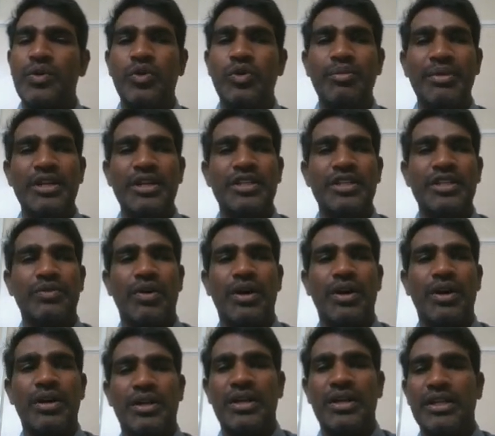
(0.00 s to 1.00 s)
2 means
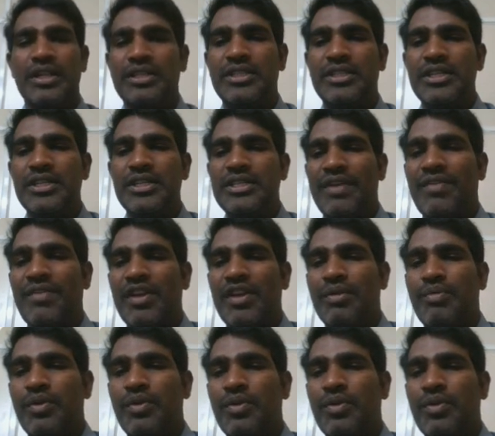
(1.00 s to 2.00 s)
what? This is
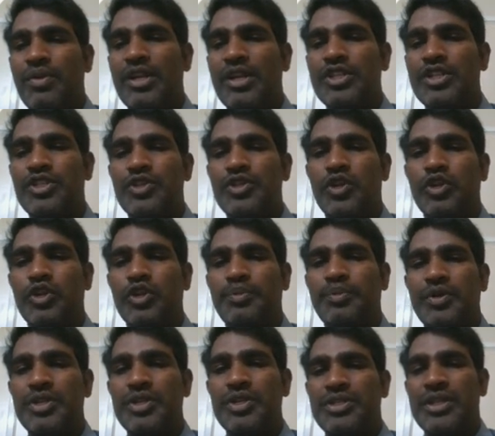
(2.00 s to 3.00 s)
available in 0th
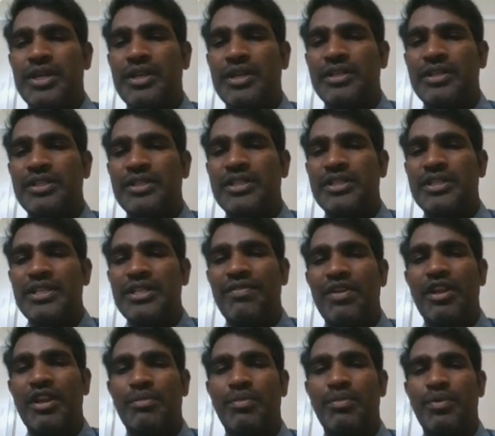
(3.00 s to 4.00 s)
position. This is
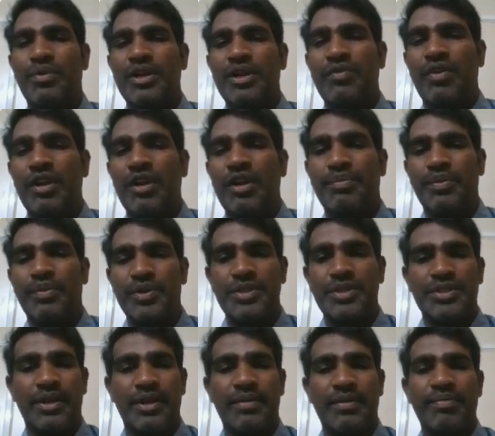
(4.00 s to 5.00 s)
available in 1
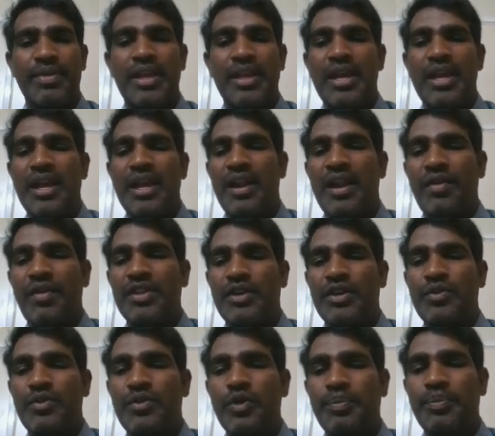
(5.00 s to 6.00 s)
position. Now in
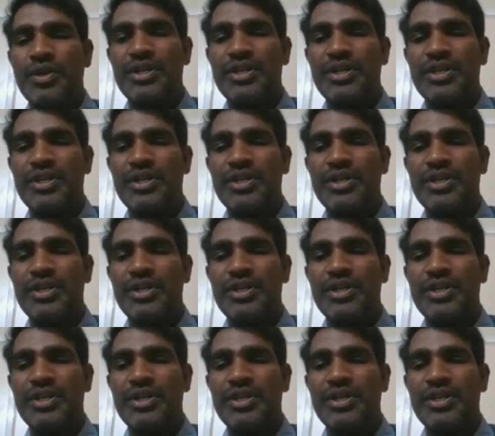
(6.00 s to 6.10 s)
the 2